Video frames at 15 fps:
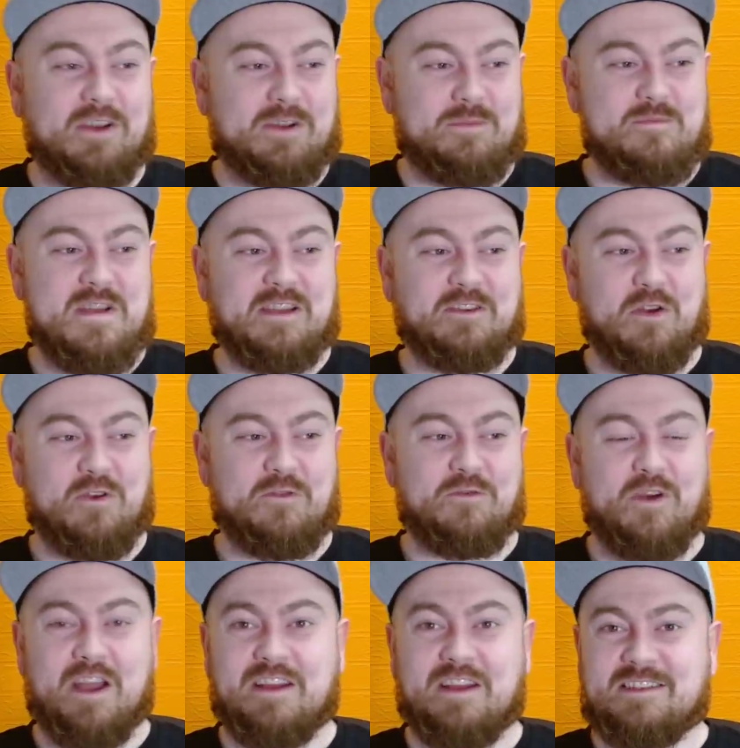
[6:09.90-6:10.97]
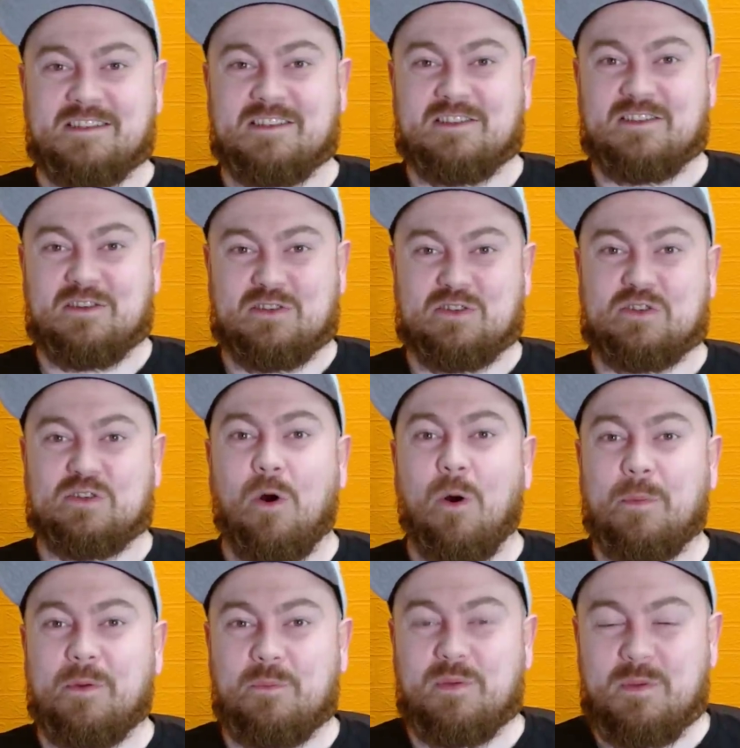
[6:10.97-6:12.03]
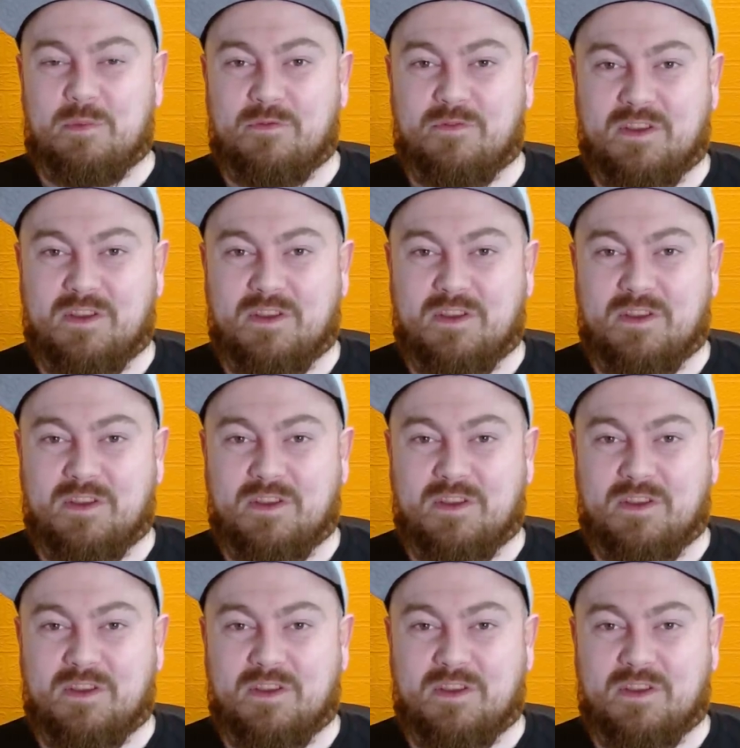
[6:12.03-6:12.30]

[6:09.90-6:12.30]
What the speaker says: made out of viruses that's stopping people